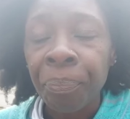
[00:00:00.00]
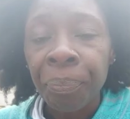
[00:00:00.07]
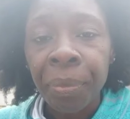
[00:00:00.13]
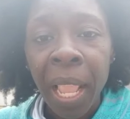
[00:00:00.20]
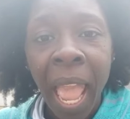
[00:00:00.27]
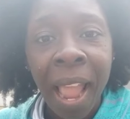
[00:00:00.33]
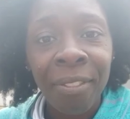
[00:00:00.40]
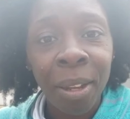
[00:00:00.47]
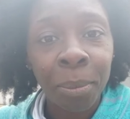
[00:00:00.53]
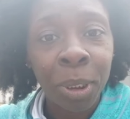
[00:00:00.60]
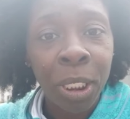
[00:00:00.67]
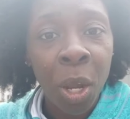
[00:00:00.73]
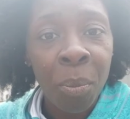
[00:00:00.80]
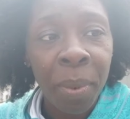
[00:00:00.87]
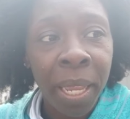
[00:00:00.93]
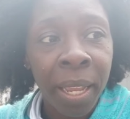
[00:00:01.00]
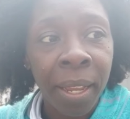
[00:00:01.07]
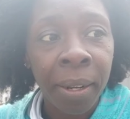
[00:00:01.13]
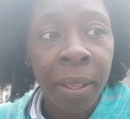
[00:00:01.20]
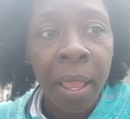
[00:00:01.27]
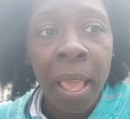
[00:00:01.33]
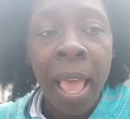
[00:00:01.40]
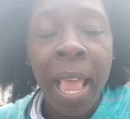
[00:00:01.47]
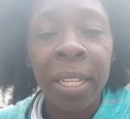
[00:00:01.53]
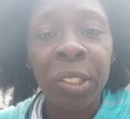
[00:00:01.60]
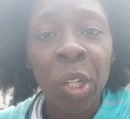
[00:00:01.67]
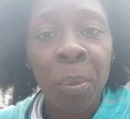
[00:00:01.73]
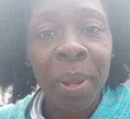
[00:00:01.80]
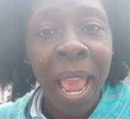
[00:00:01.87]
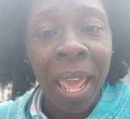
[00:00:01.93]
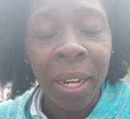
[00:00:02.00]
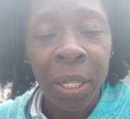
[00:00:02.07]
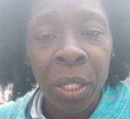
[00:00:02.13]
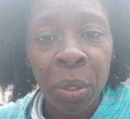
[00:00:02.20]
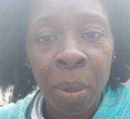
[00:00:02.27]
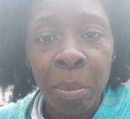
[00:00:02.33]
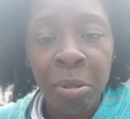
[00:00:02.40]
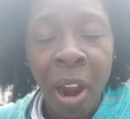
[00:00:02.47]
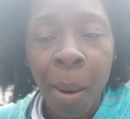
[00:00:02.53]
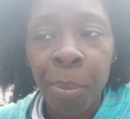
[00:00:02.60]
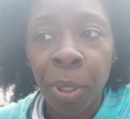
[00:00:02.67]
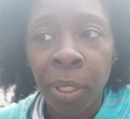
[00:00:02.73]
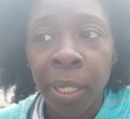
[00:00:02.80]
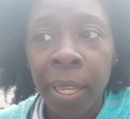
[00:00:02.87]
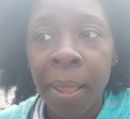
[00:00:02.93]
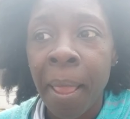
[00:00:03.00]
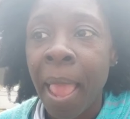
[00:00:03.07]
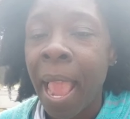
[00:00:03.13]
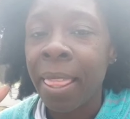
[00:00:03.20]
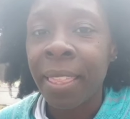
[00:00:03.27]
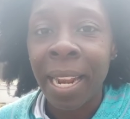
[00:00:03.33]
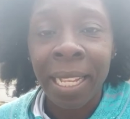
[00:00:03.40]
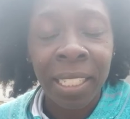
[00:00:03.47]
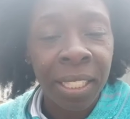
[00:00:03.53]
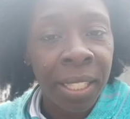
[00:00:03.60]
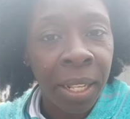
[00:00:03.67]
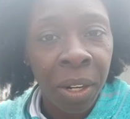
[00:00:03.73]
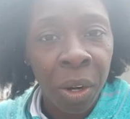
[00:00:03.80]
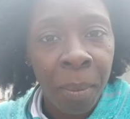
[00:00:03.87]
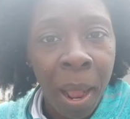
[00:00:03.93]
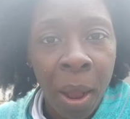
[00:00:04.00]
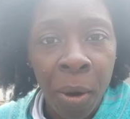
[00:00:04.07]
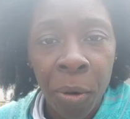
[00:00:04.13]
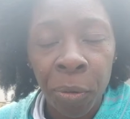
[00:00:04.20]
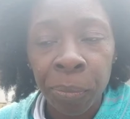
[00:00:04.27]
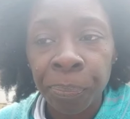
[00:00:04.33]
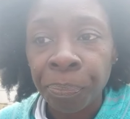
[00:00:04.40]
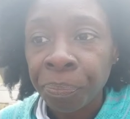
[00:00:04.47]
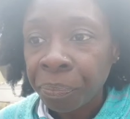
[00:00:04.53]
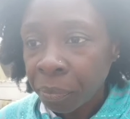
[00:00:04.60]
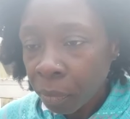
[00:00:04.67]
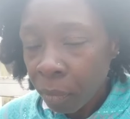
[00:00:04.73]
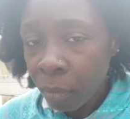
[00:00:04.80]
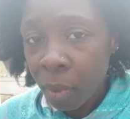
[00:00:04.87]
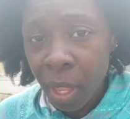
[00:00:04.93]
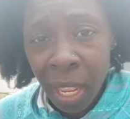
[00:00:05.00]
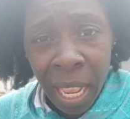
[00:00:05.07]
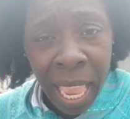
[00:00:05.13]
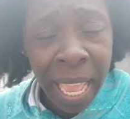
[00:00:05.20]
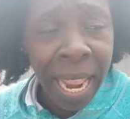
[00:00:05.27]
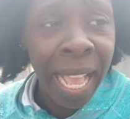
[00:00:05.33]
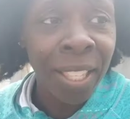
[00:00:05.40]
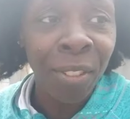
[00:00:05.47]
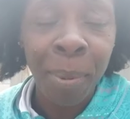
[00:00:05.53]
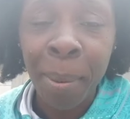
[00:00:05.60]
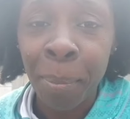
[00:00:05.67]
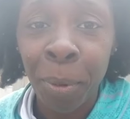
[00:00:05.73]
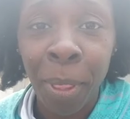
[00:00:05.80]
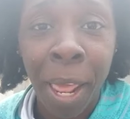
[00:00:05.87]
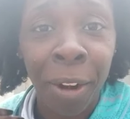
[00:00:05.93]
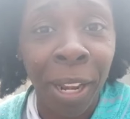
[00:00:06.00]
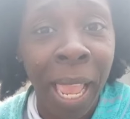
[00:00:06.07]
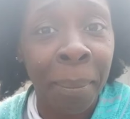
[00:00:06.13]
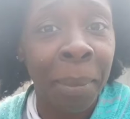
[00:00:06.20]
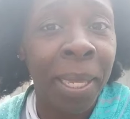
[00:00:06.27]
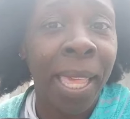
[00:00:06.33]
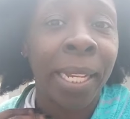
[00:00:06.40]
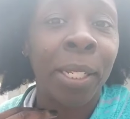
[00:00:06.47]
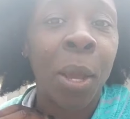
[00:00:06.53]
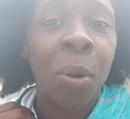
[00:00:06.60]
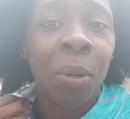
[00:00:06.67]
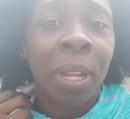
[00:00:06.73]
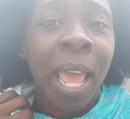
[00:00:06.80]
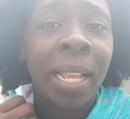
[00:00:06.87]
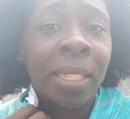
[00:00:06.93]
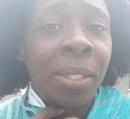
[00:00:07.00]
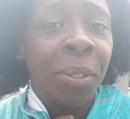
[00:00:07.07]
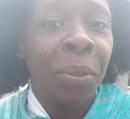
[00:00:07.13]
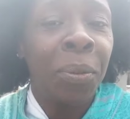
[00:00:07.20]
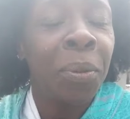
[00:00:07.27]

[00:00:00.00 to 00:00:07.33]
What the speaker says: have him show me it and show me how to do it properly. And then I just did it on my own. And that's for people that are like me, that don't like to